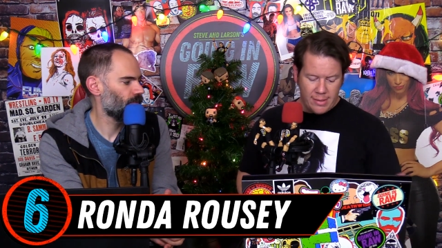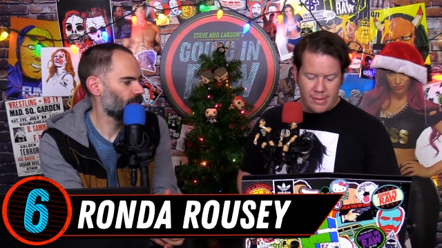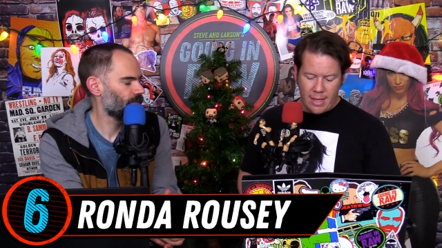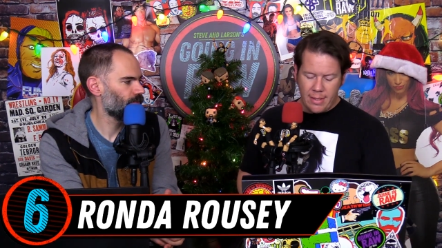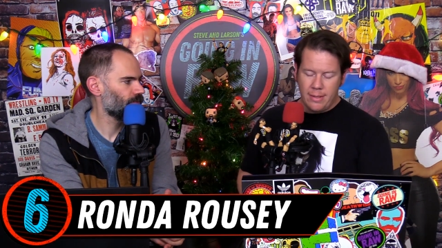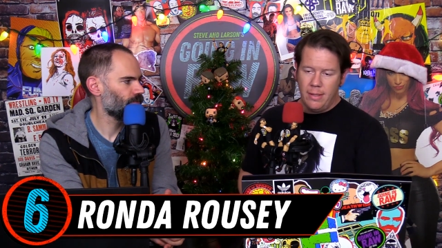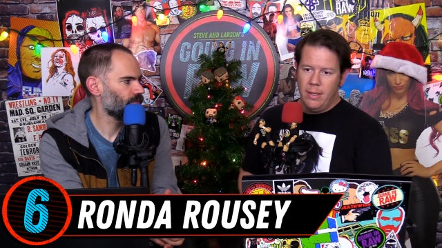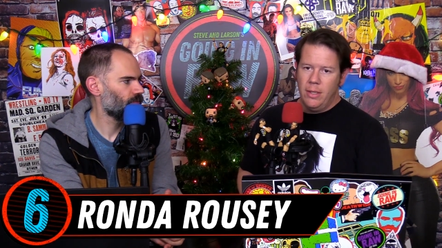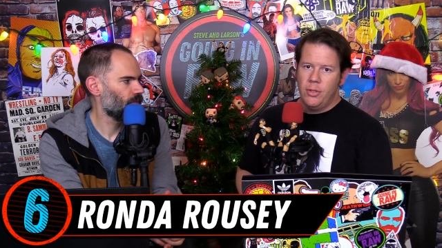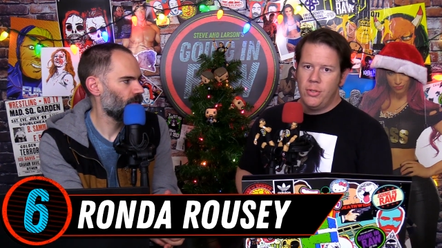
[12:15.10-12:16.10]
Speaker 1: is set
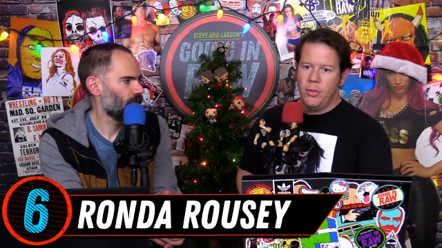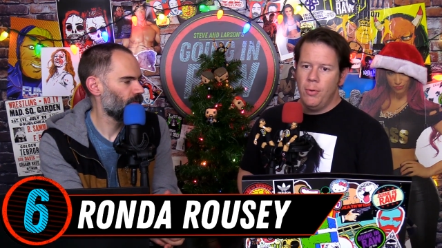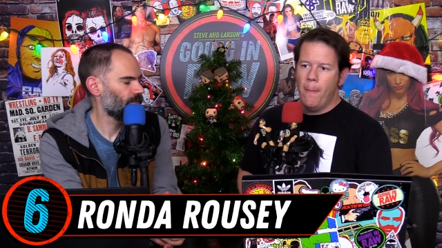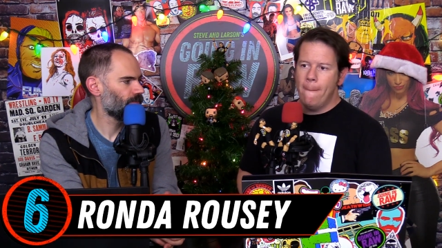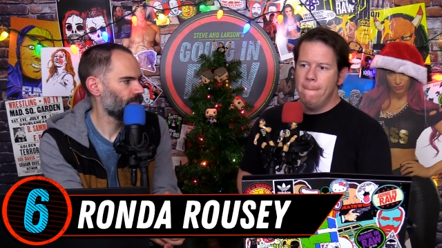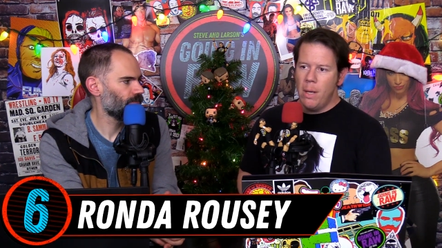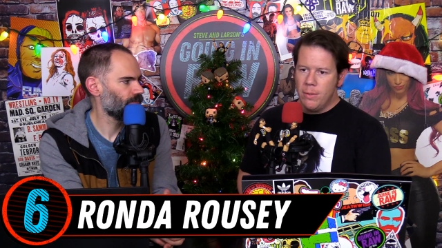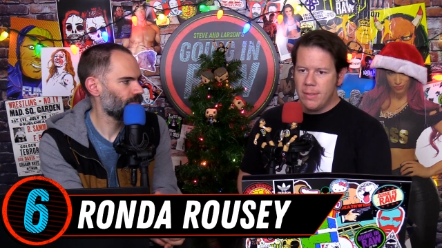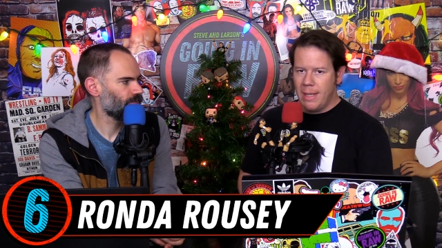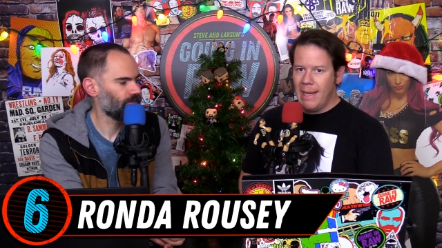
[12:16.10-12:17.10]
to
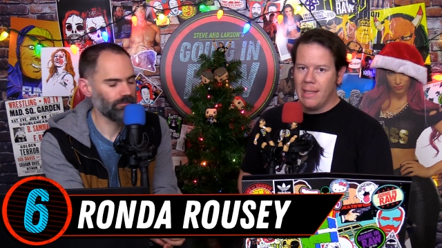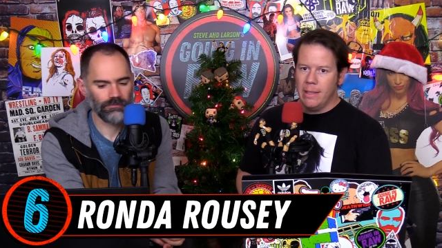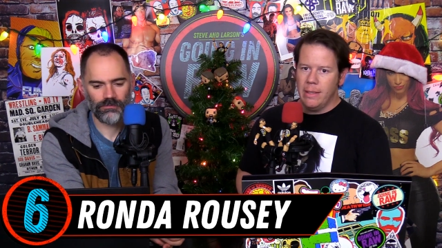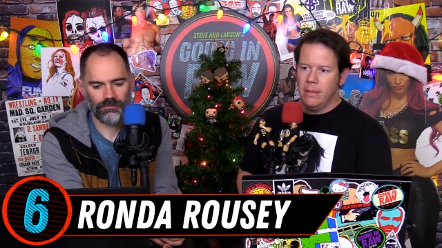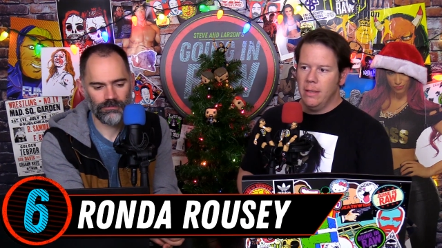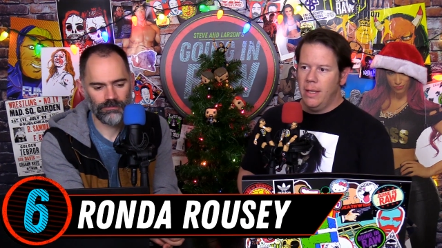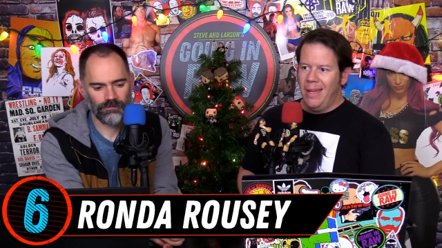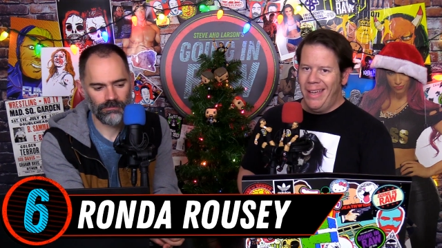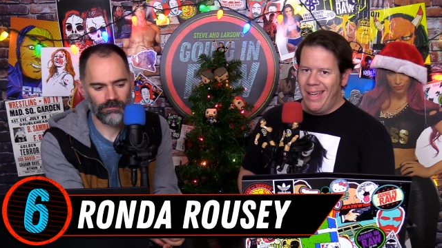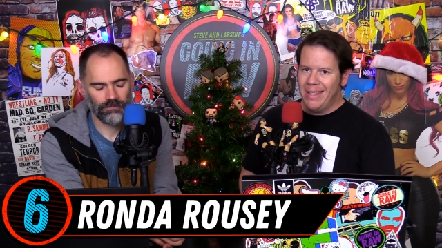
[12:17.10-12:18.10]
most likely
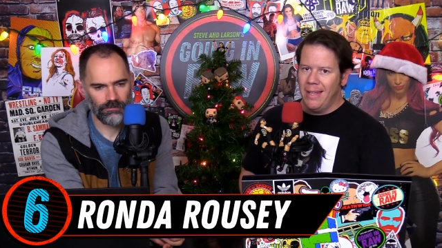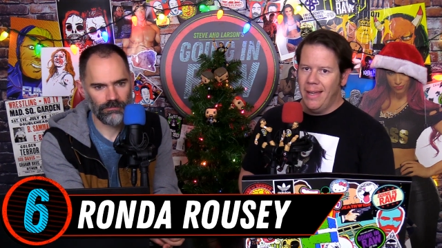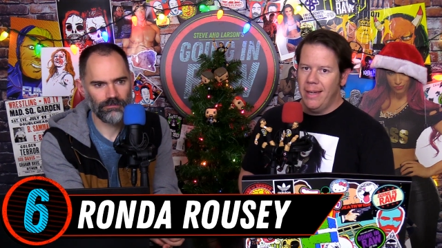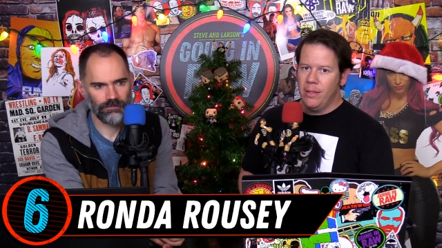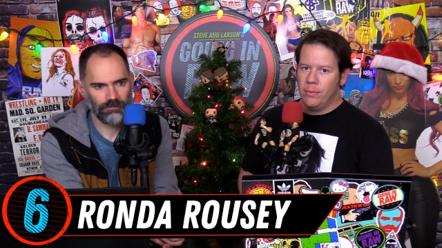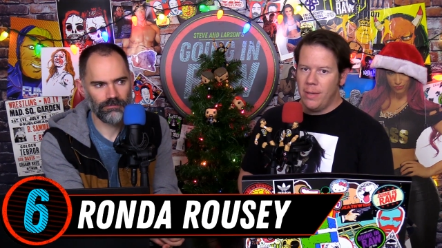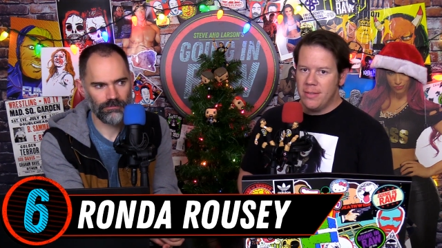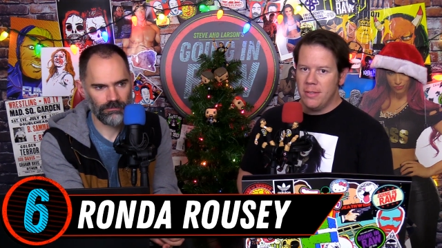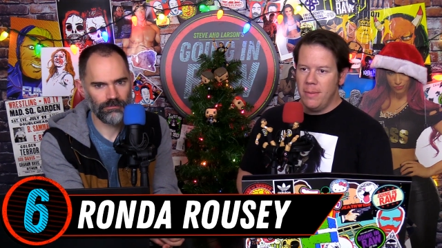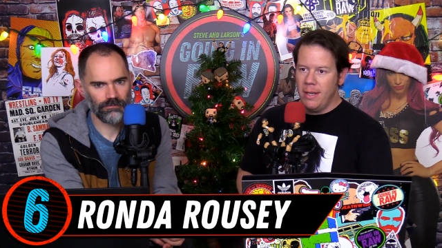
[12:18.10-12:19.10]
headline
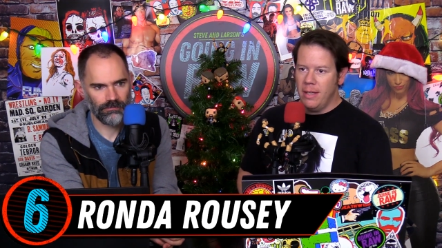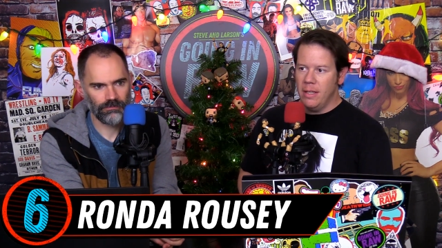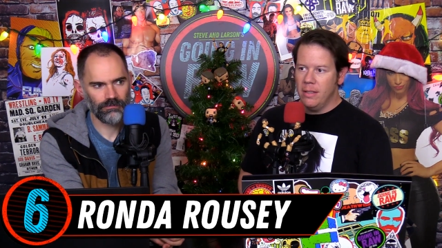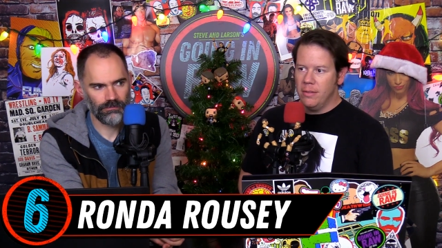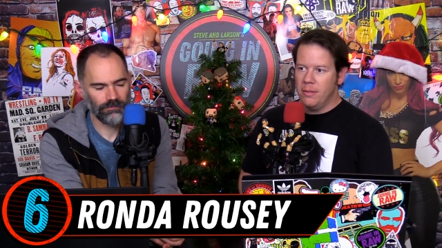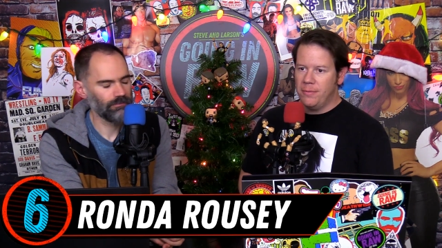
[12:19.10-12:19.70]
WrestleMania.